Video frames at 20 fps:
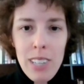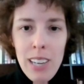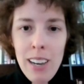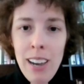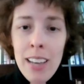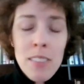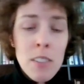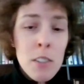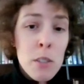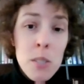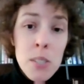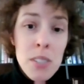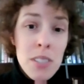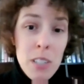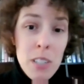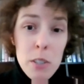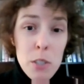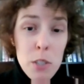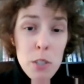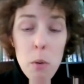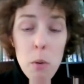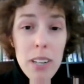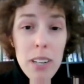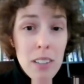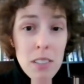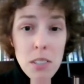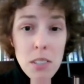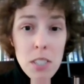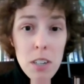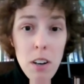And there's no one
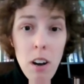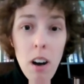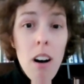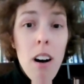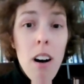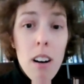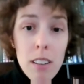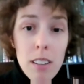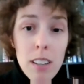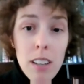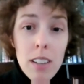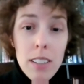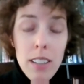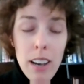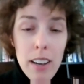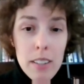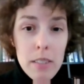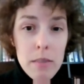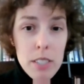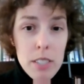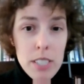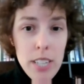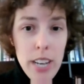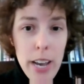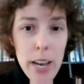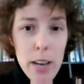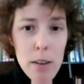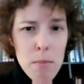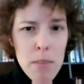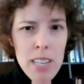else to call a lot of the
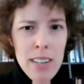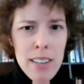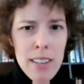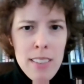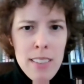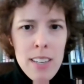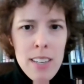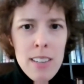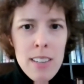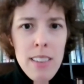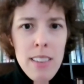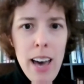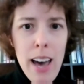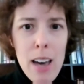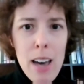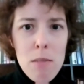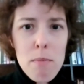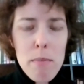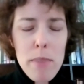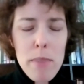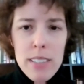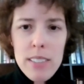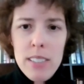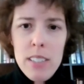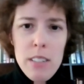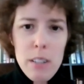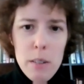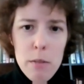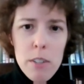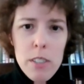time. And I think that makes a
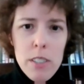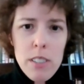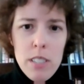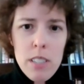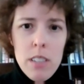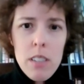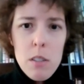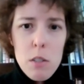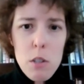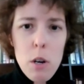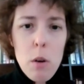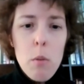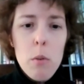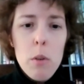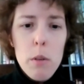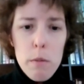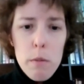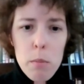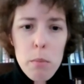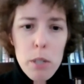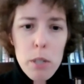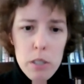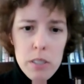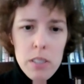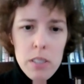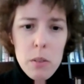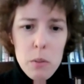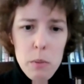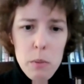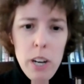difference in the tone of the books
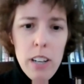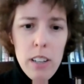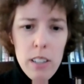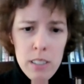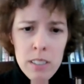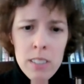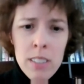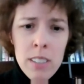as well.